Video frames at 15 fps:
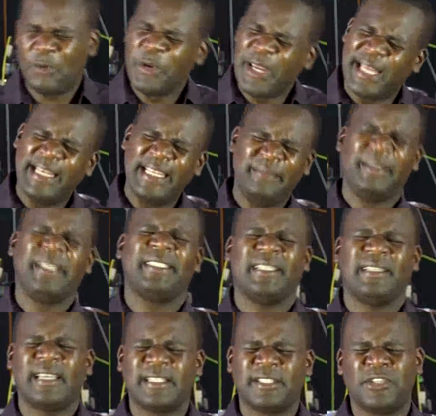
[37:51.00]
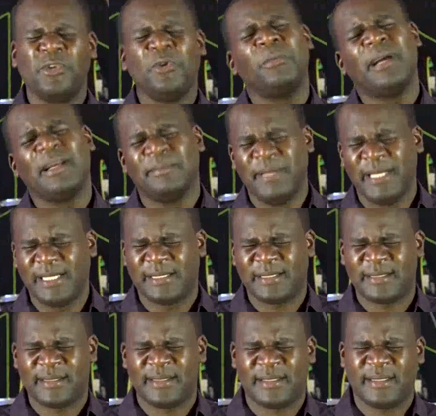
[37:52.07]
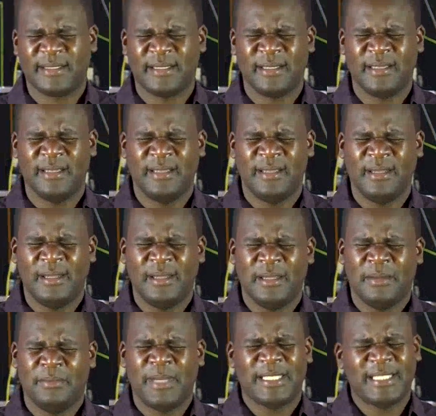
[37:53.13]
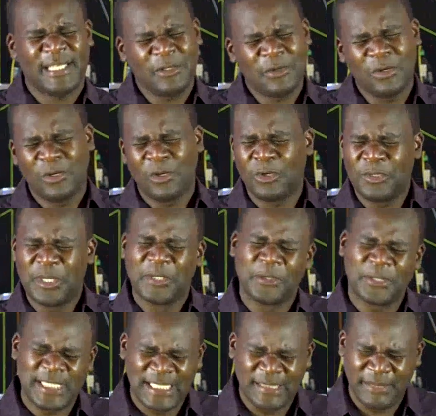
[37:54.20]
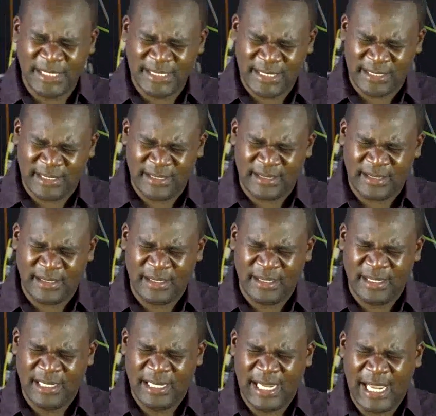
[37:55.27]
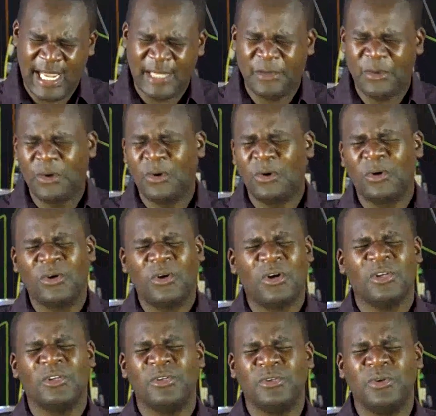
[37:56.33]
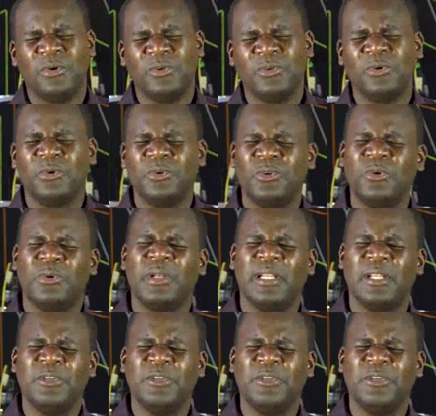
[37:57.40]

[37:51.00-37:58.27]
we are limited as human beings, but I know, Lord, you're not limited. I know, oh God, you